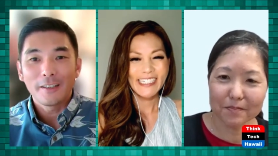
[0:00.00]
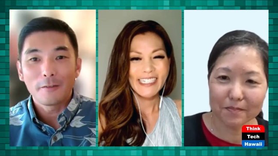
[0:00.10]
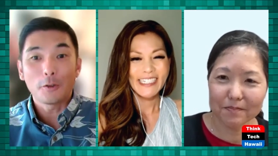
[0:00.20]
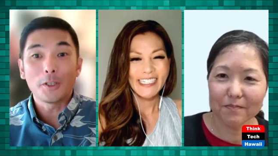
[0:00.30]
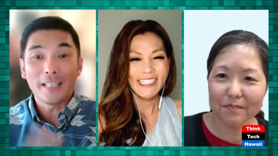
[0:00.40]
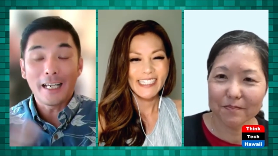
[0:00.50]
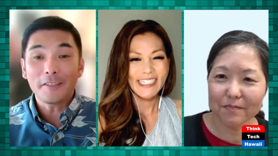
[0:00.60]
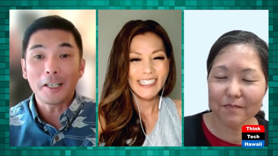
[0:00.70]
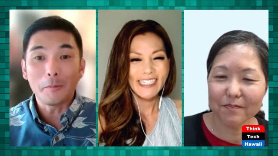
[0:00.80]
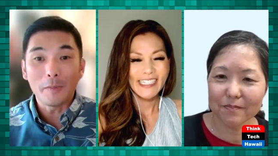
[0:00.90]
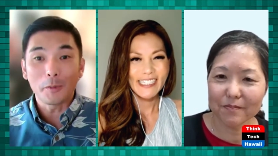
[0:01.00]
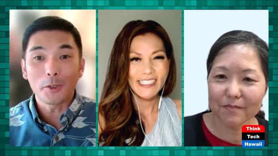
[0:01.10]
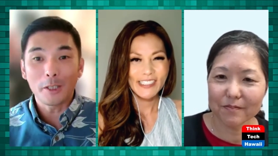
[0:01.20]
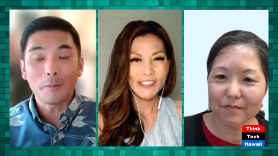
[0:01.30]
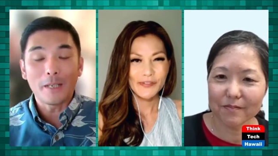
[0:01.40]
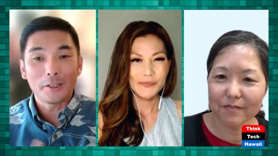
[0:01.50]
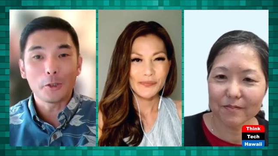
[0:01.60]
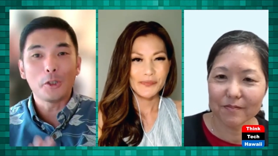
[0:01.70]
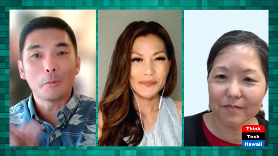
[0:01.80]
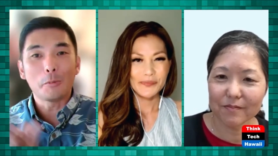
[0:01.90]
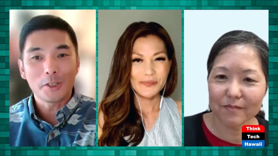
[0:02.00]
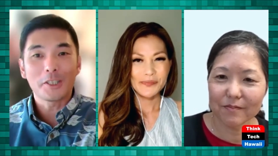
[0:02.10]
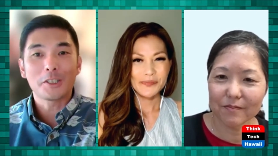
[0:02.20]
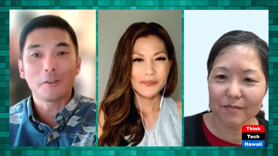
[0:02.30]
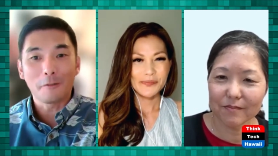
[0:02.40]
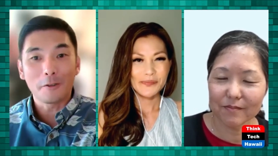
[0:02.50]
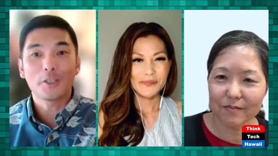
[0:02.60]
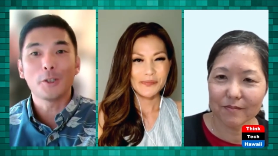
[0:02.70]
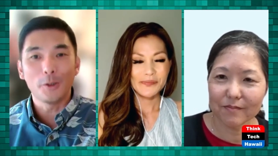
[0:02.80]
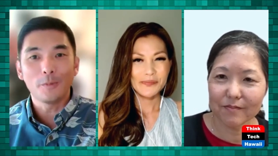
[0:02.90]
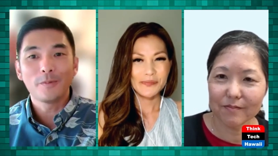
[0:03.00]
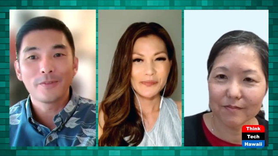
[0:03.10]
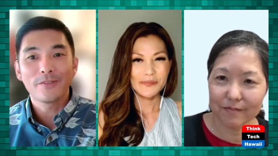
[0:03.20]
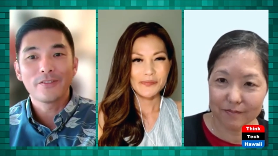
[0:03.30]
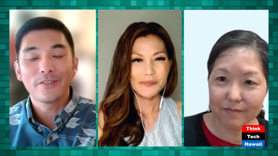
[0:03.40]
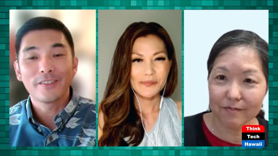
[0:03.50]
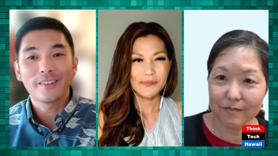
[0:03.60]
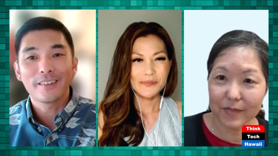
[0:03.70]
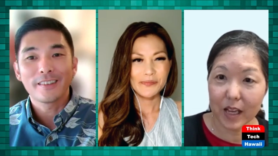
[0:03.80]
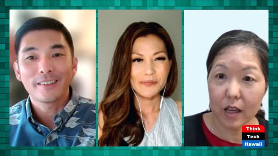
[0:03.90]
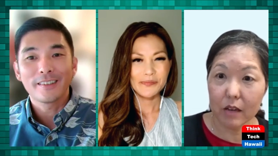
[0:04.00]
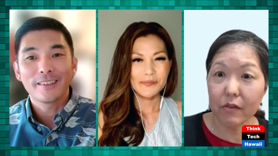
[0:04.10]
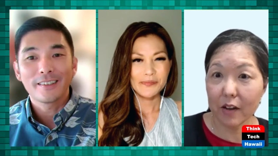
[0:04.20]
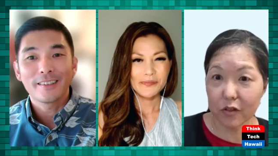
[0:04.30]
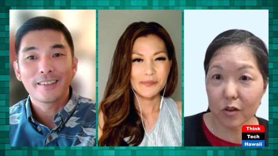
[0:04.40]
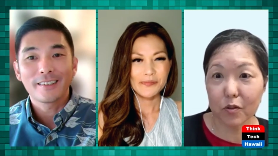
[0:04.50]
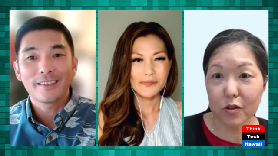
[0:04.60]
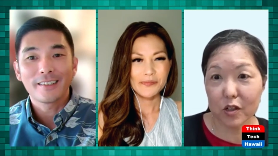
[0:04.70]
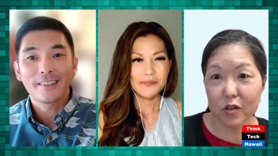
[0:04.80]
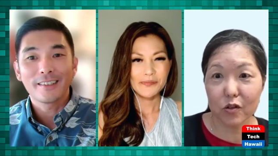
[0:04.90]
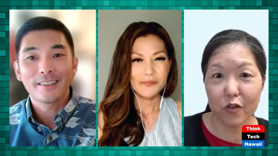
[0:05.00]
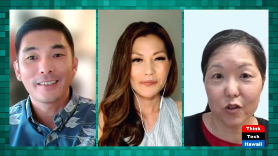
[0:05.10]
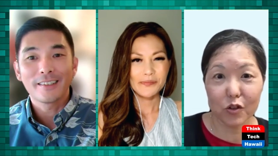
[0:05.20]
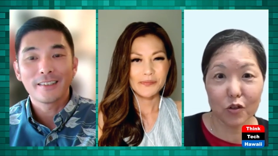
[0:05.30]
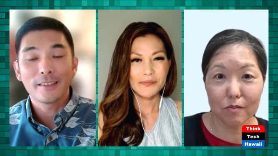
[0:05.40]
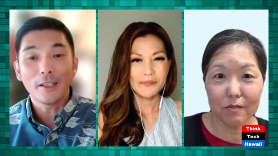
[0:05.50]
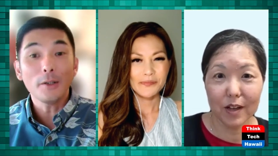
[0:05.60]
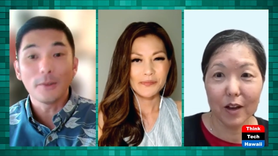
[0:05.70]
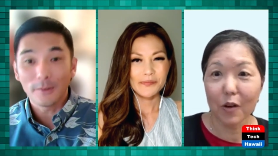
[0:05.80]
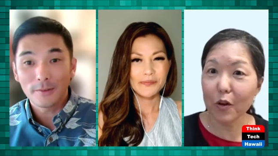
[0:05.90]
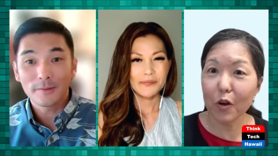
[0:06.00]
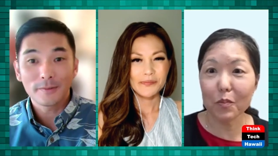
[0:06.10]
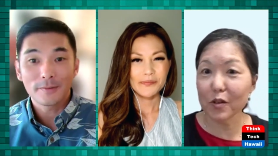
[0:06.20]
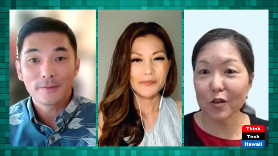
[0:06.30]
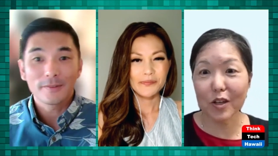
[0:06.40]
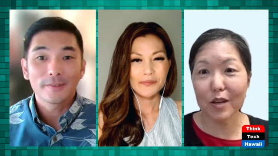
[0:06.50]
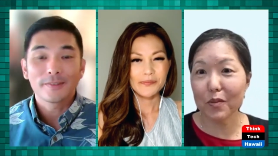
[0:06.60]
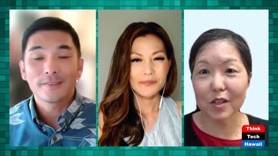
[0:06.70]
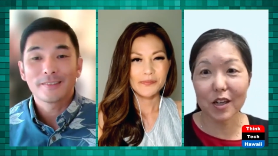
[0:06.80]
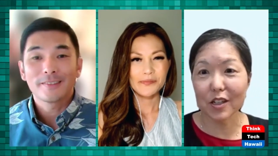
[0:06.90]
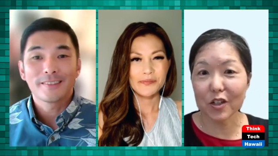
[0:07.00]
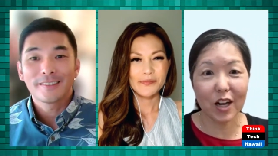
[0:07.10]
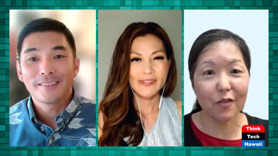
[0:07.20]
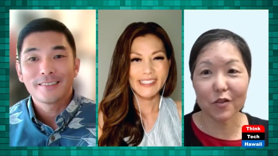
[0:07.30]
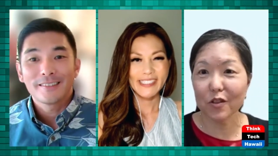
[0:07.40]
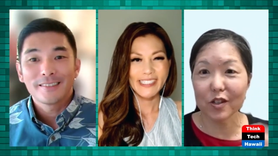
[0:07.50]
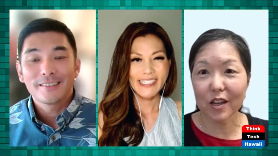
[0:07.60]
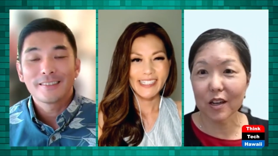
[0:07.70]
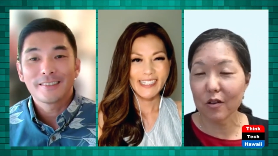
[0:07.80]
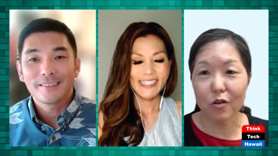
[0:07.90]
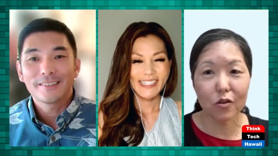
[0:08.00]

Speaker 1: for a lifetime membership until you purchase your first home.
Speaker 2: Even after you purchase your first home, oh. We hope they'll still keep in touch after their second